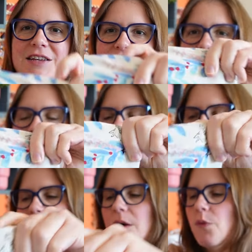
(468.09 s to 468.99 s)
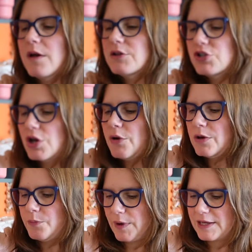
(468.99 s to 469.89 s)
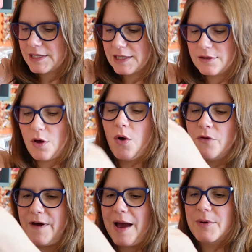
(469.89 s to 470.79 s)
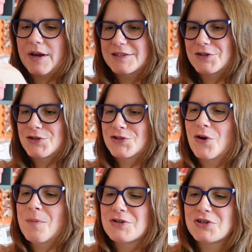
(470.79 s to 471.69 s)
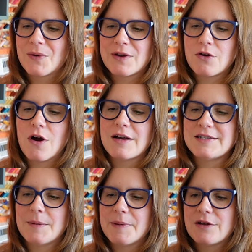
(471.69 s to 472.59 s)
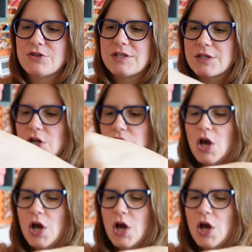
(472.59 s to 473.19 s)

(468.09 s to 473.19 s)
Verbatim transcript: So I, I want to show you basically the whole fabric because there's so much going across it, but I'll just